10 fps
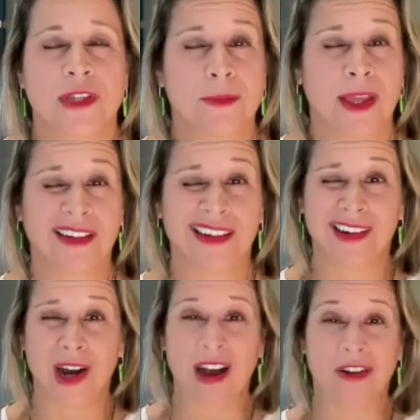I'm like,
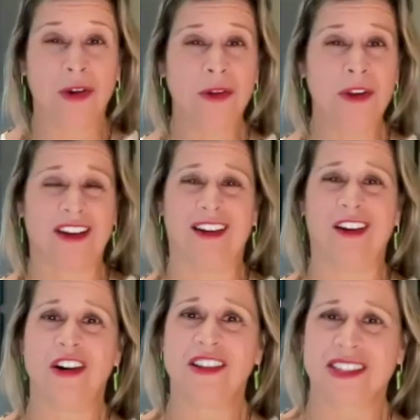hold on,
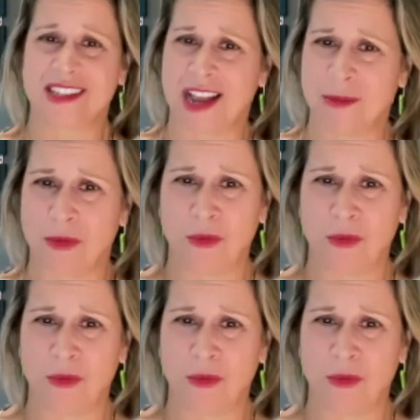I'll stop.